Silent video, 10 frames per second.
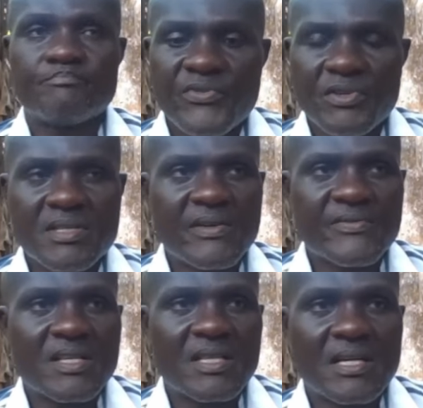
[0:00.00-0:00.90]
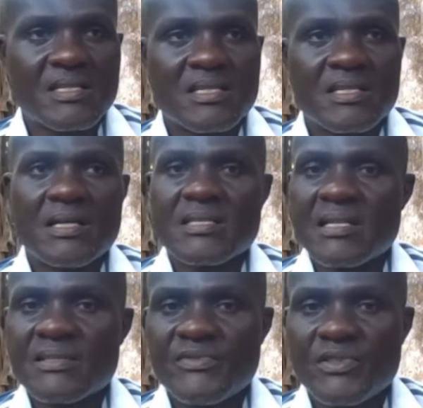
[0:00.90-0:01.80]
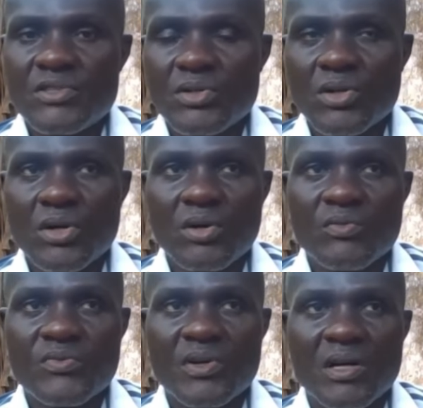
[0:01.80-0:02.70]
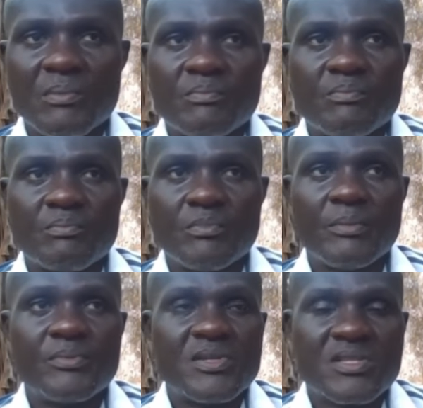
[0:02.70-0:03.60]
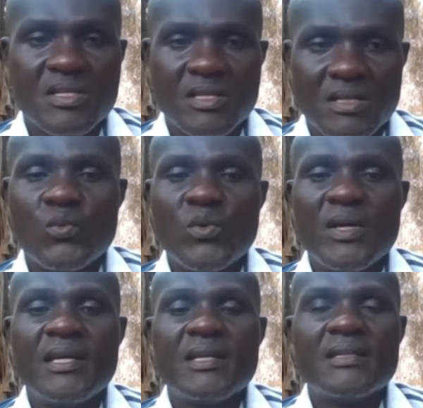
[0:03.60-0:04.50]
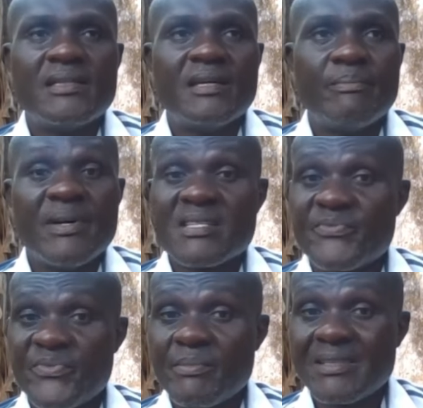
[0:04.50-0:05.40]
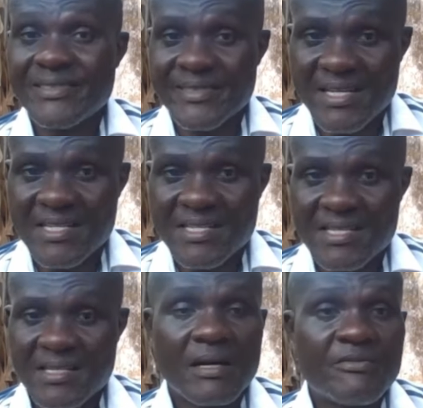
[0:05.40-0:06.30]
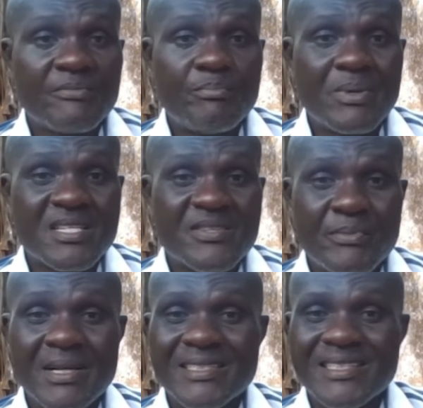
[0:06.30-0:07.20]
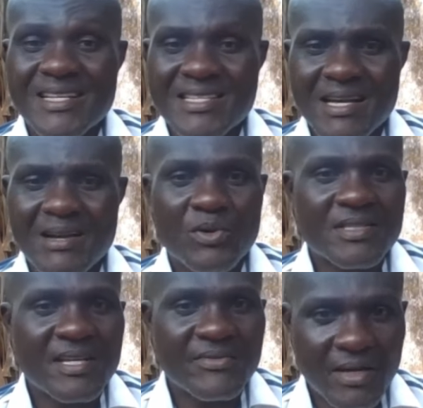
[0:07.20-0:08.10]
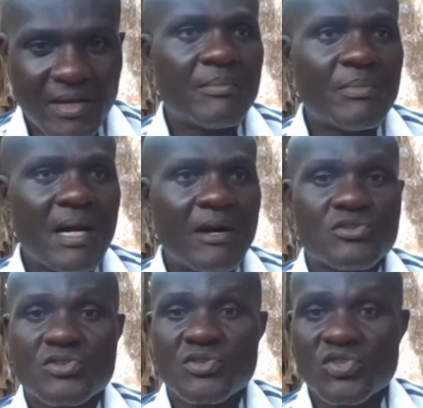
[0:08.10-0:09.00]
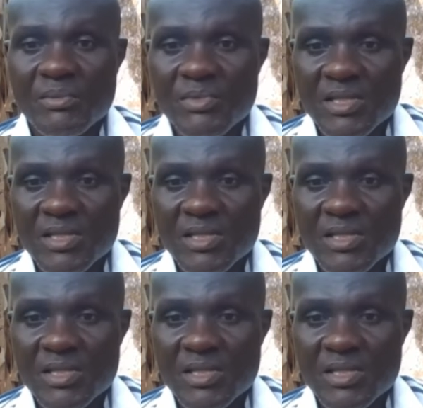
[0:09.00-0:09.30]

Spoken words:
few days after that, a certain video of Bobrisky winning the best female dress, best female dresser, whatever, came out on social